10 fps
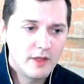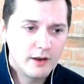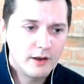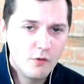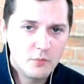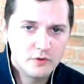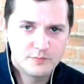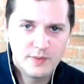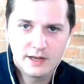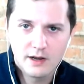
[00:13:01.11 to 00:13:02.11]
almost make
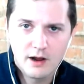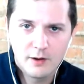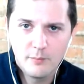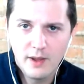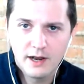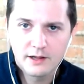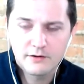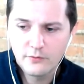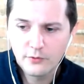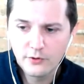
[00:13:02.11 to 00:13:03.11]
it automatic
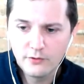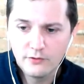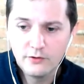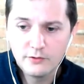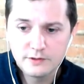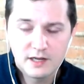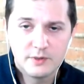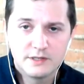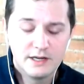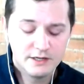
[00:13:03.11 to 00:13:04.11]
for you to do
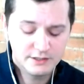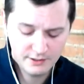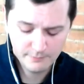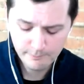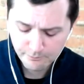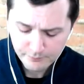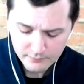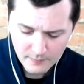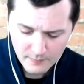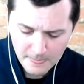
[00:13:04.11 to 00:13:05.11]
segmentation.
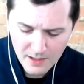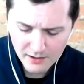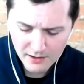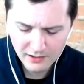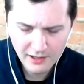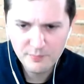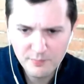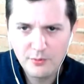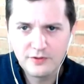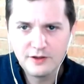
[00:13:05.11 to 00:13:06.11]
A lot of people
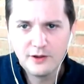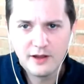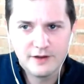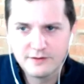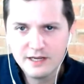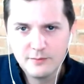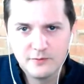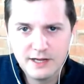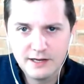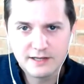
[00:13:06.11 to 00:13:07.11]
think you have to have a team of
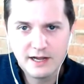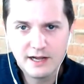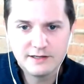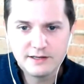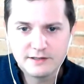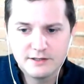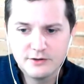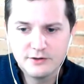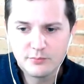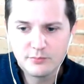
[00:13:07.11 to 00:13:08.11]
data scientists to do
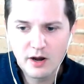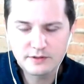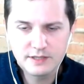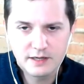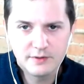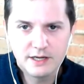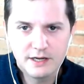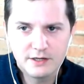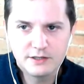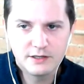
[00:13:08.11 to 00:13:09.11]
proper
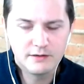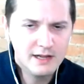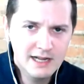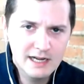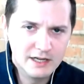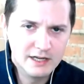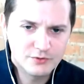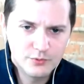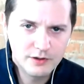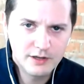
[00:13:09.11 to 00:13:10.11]
segmentation, and it's
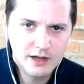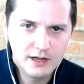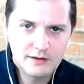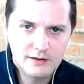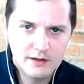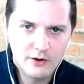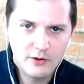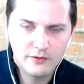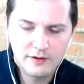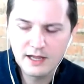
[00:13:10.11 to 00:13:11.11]
really not at all the
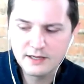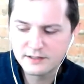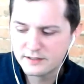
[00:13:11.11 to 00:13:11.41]
case.